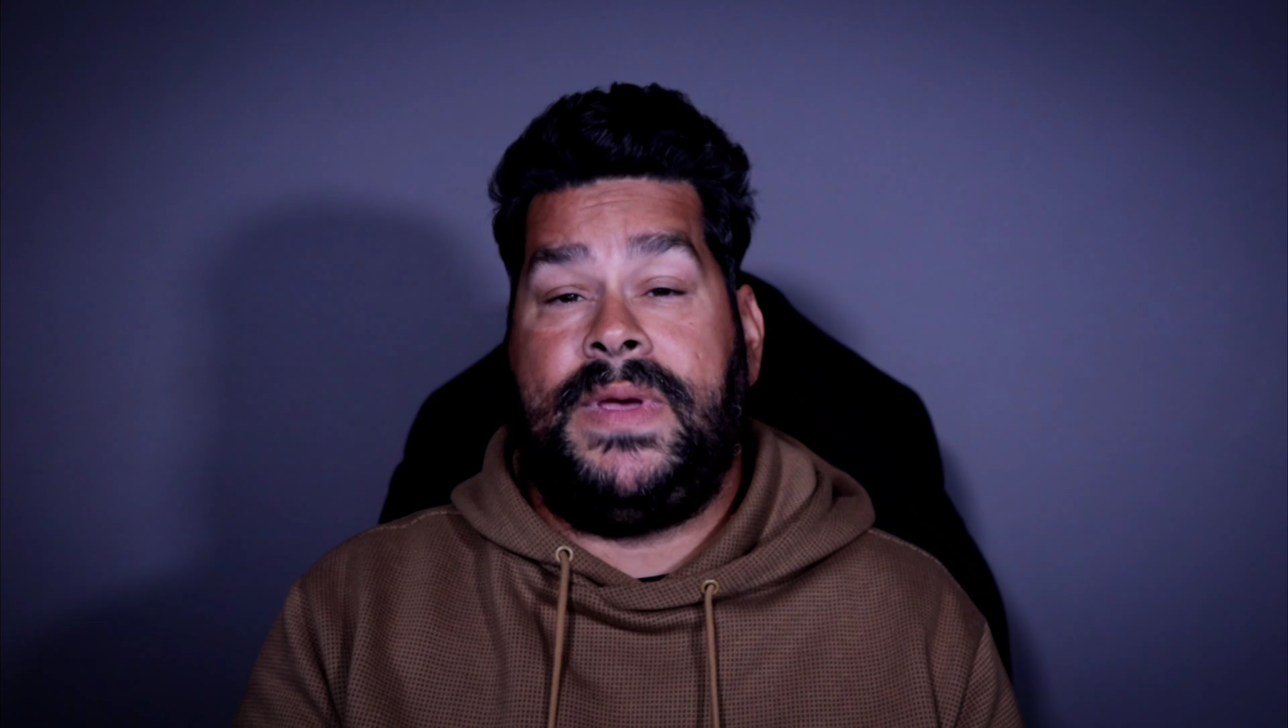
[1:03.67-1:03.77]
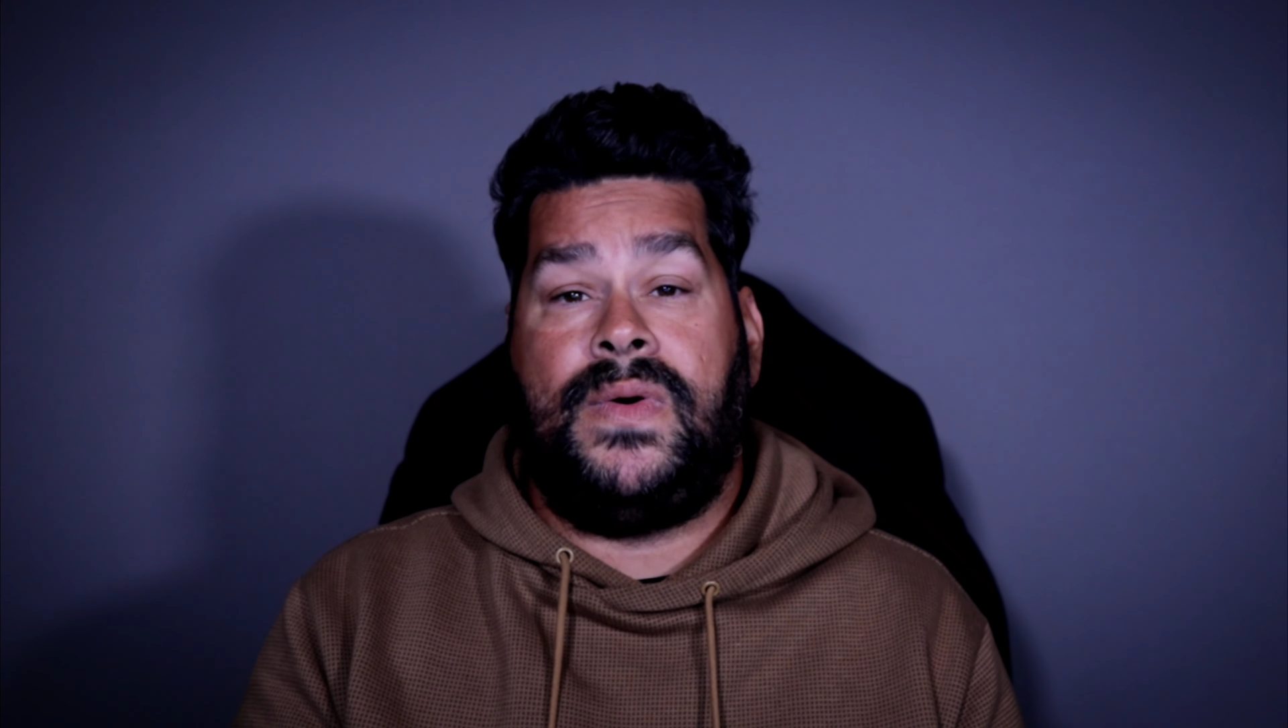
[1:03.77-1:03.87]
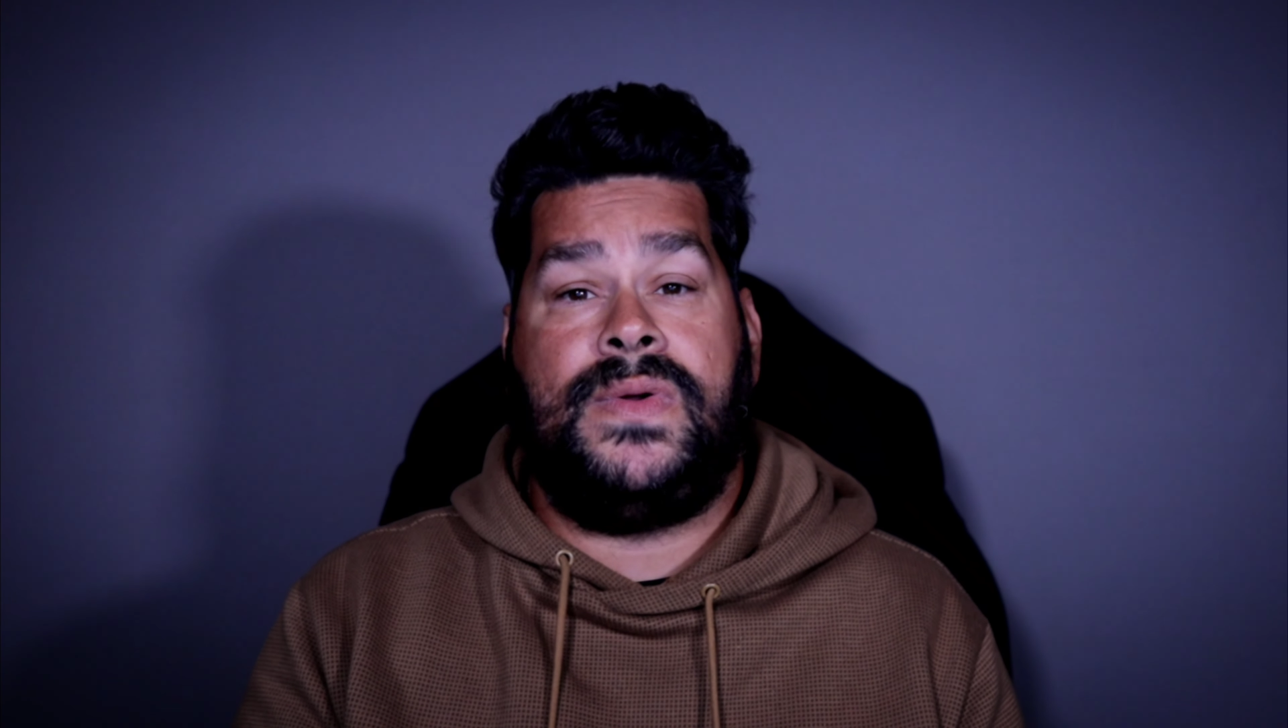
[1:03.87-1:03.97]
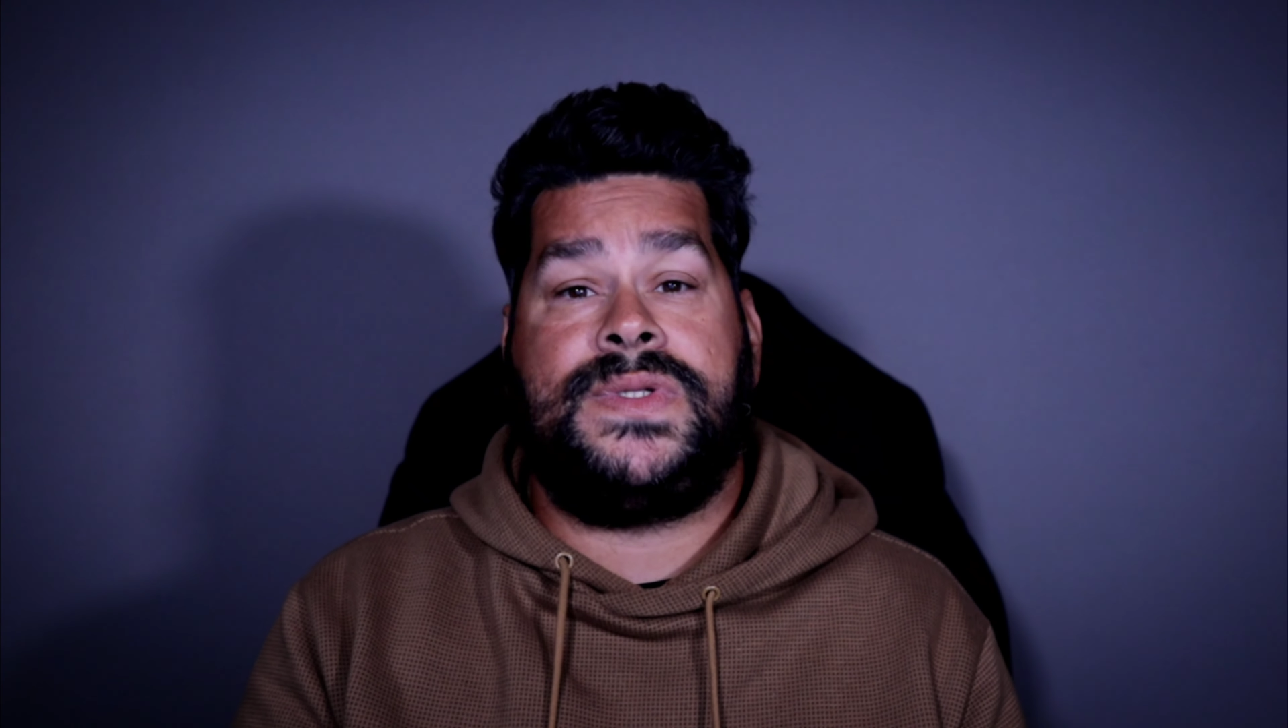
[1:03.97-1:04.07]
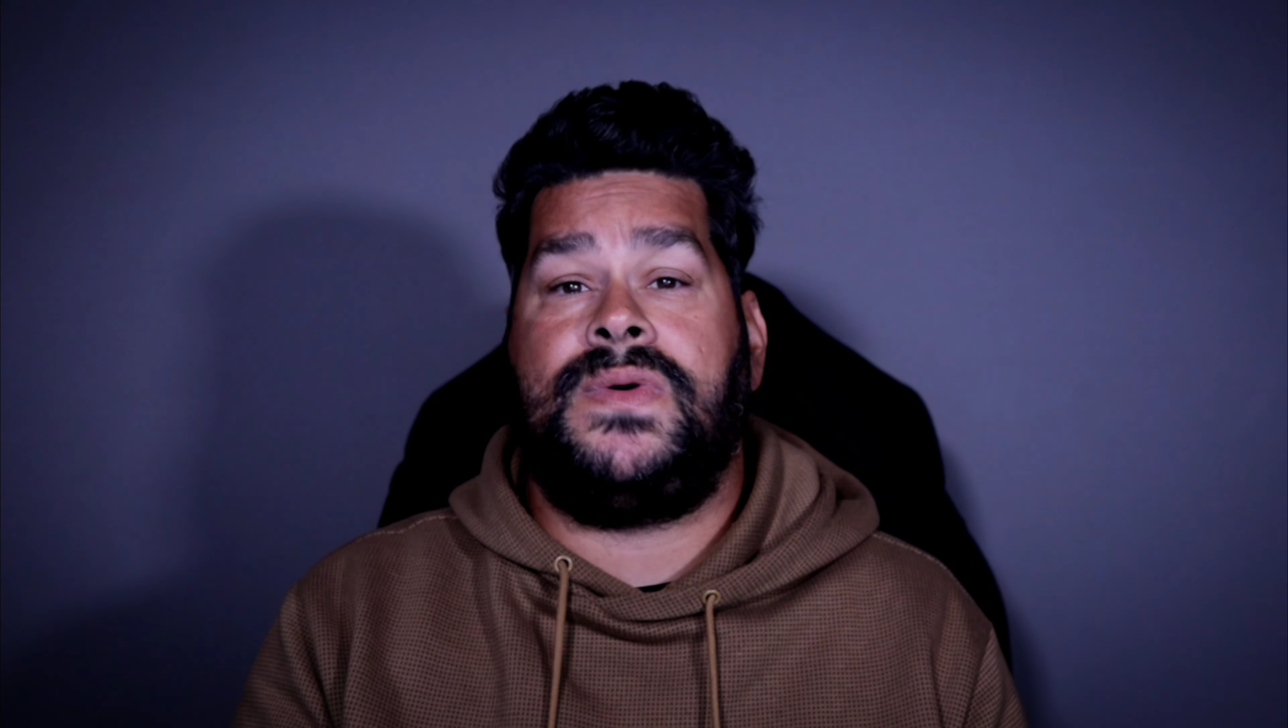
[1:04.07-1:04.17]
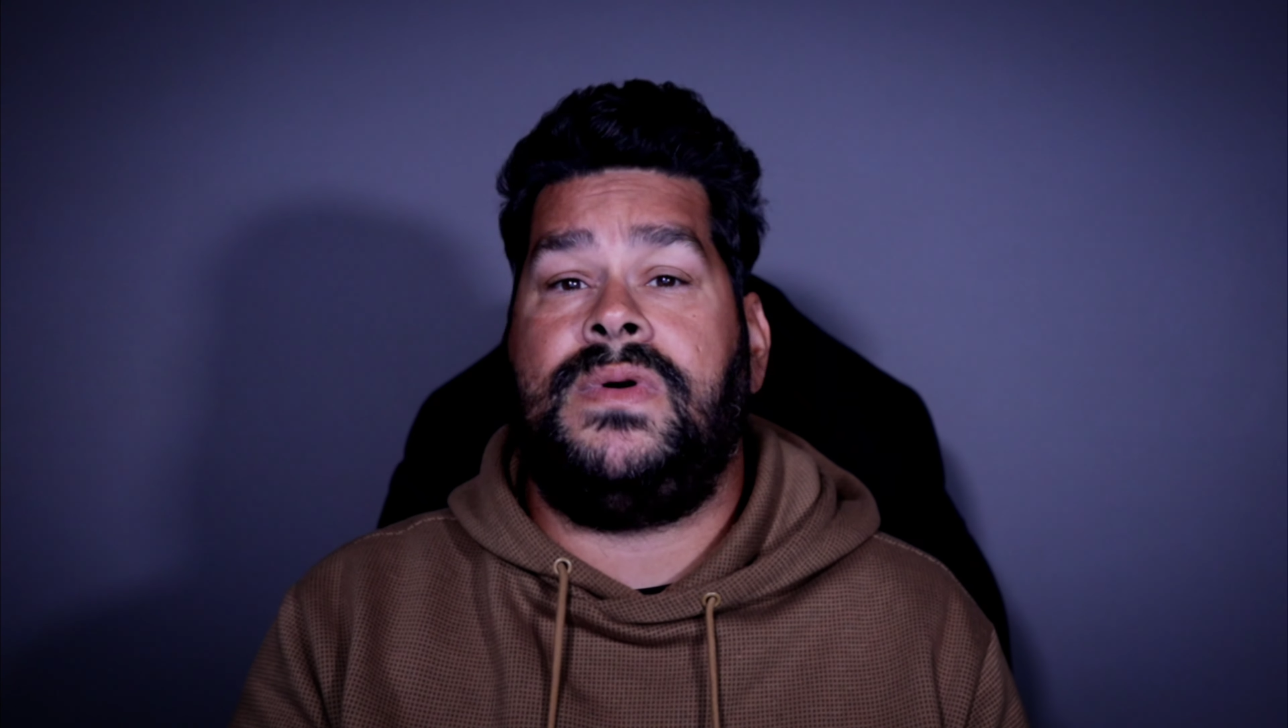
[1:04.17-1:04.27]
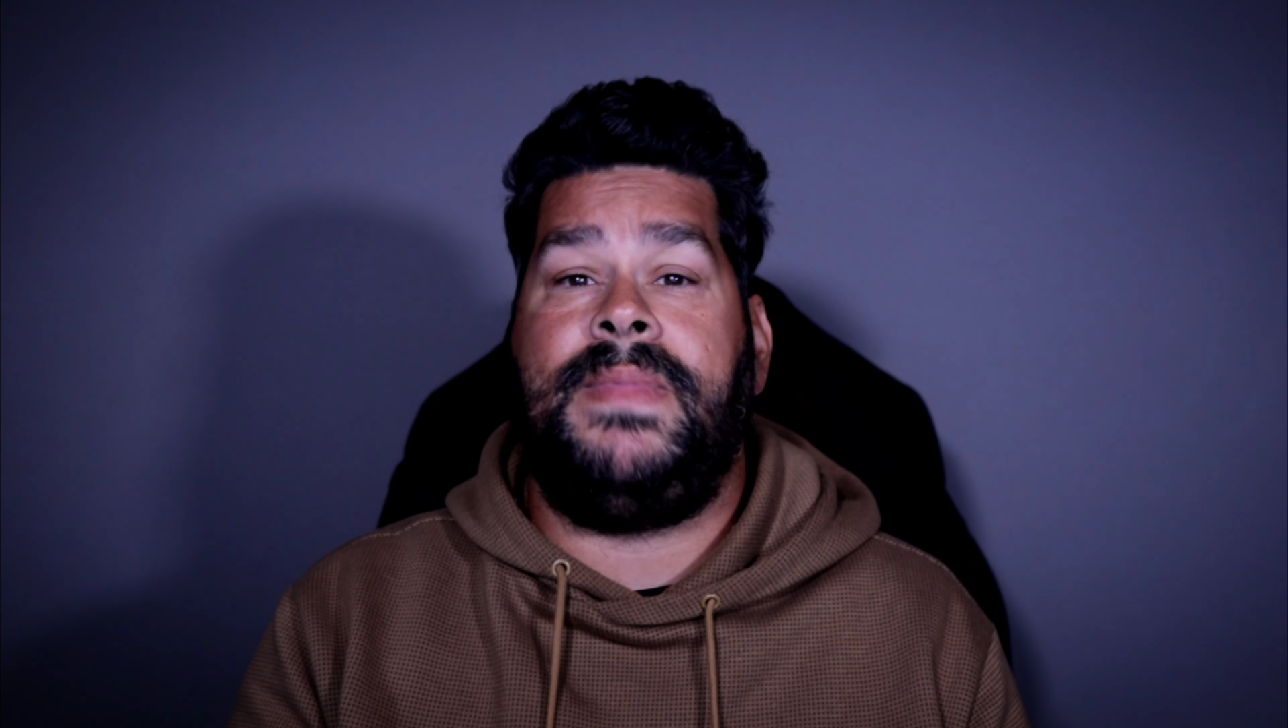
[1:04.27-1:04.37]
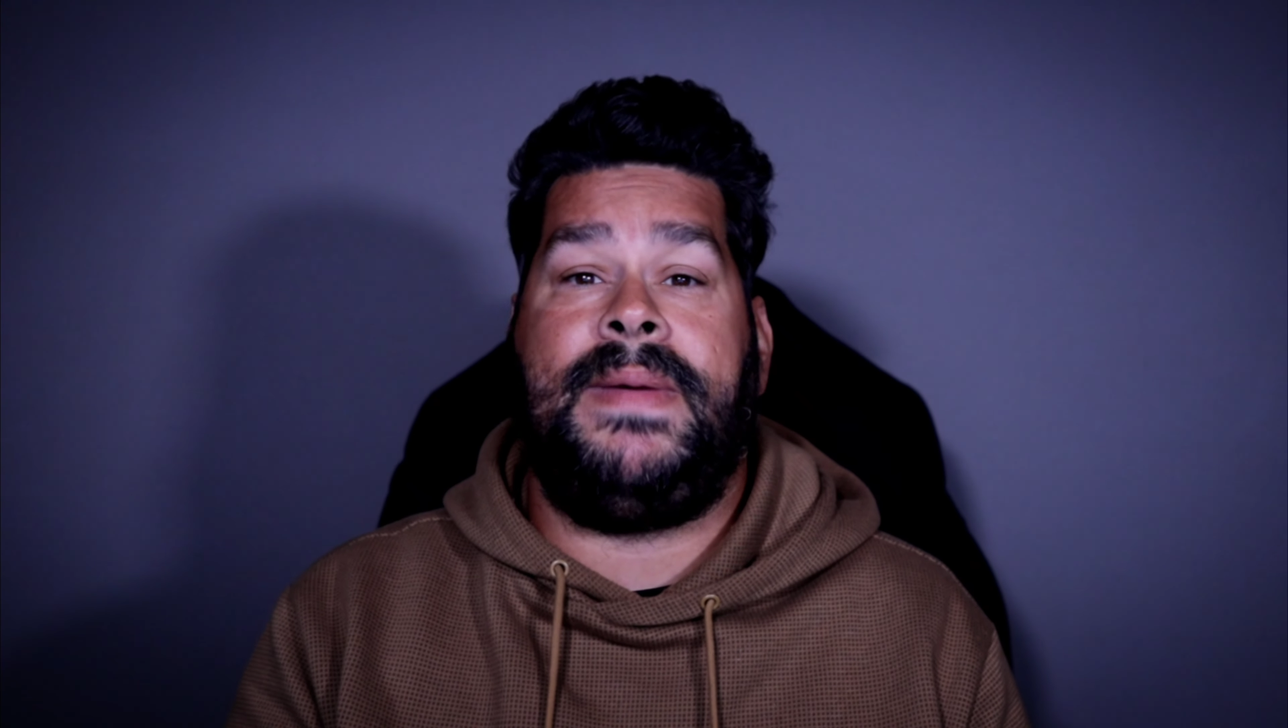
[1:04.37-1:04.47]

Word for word: be old school,